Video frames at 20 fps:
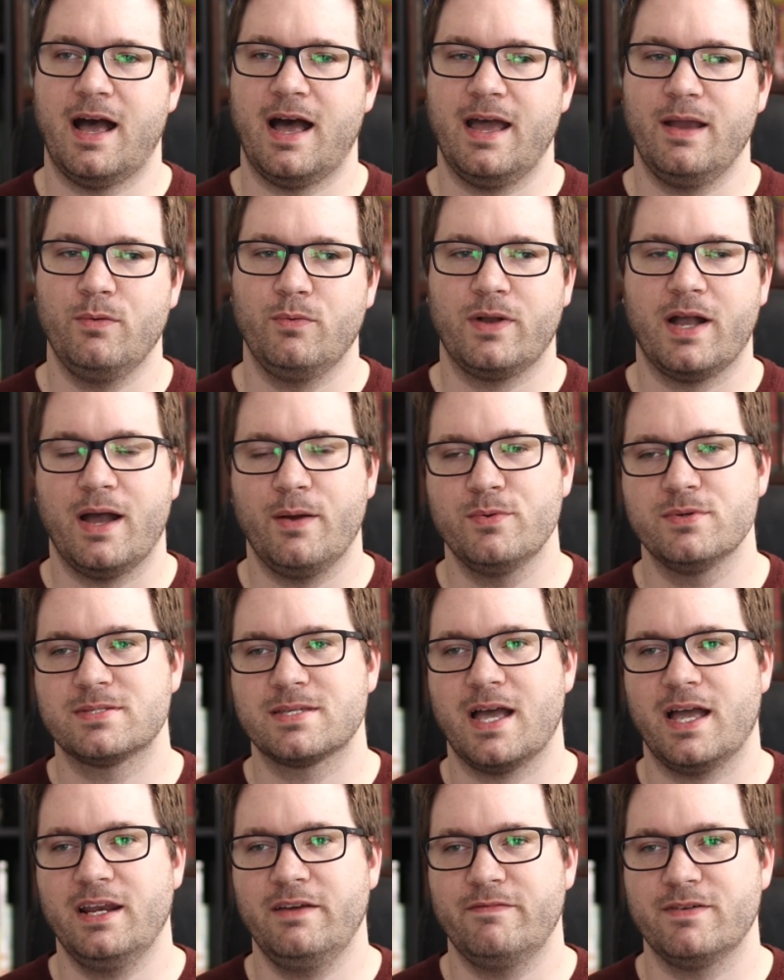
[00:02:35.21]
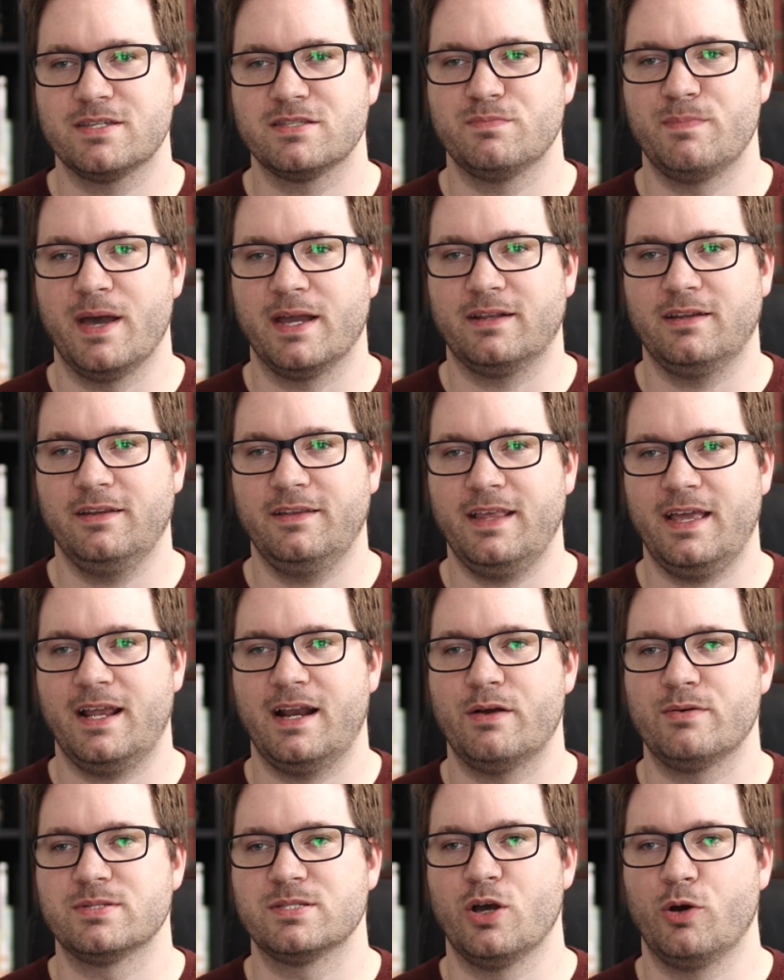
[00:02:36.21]
I was kind of expecting that,
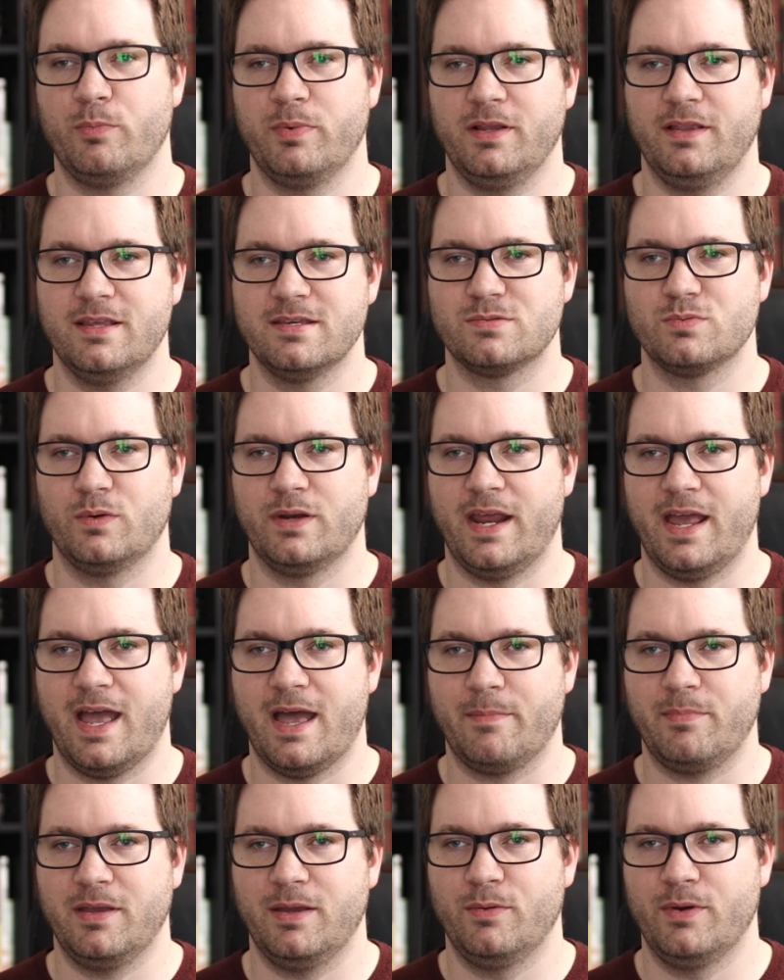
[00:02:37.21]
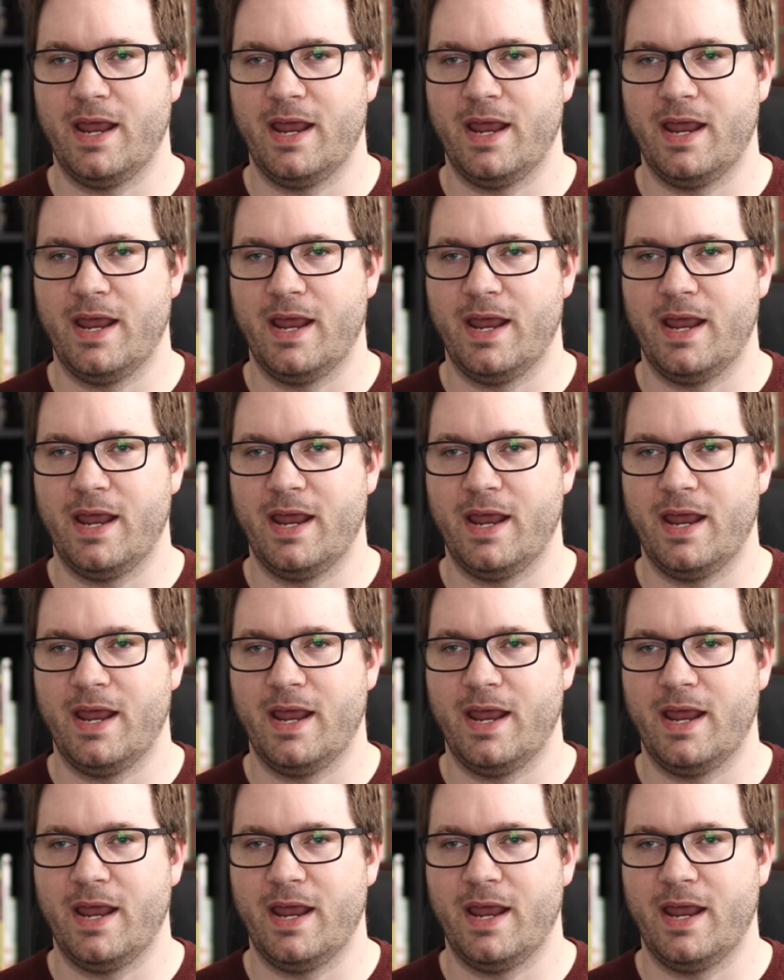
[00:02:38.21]
and I was hoping this would happen.